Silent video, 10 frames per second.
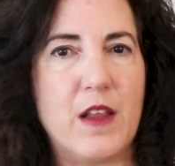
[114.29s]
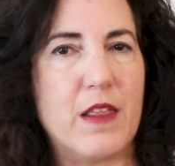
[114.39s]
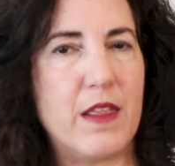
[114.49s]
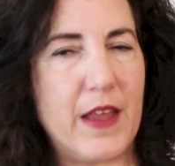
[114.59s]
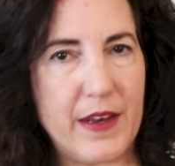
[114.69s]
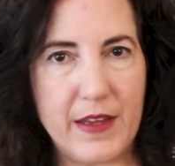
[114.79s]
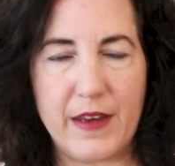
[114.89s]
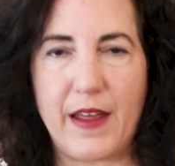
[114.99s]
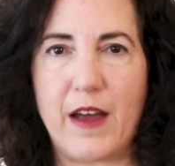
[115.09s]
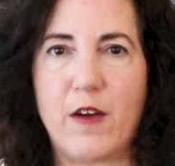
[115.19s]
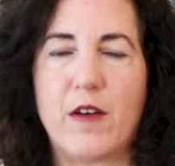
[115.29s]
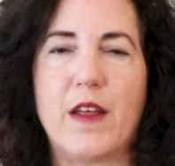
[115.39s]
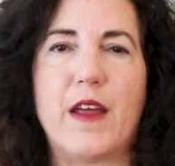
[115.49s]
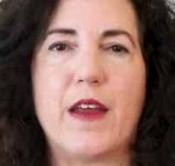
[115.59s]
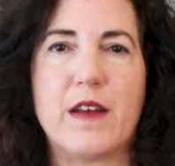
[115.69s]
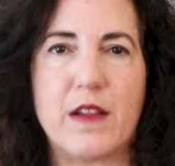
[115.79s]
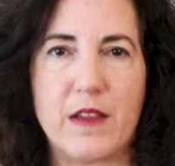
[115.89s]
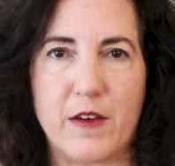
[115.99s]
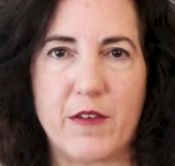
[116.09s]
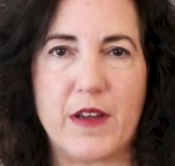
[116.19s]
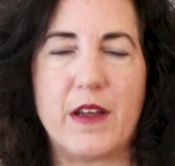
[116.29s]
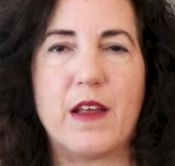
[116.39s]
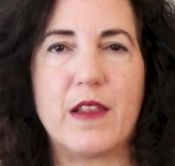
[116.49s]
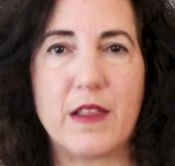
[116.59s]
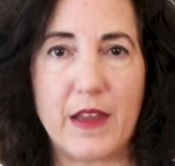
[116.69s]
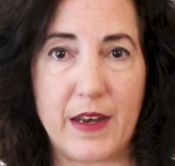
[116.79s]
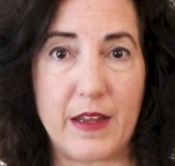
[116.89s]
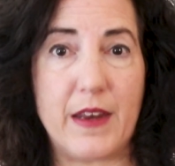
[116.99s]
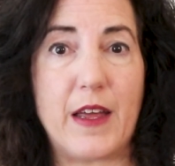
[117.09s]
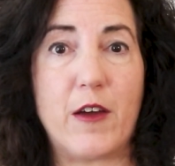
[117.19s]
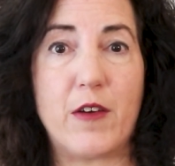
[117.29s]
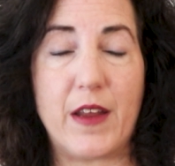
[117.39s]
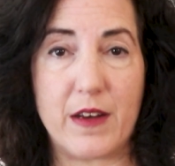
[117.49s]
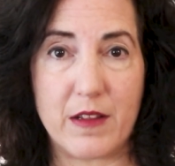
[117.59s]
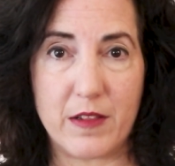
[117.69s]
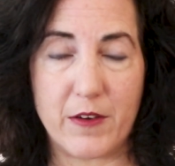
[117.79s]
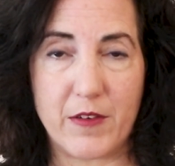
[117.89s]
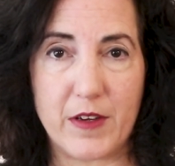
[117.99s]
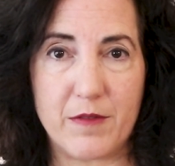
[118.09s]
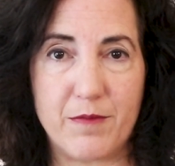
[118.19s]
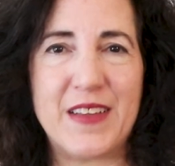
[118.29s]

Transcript: letting it out and clearing, letting it out and clearing.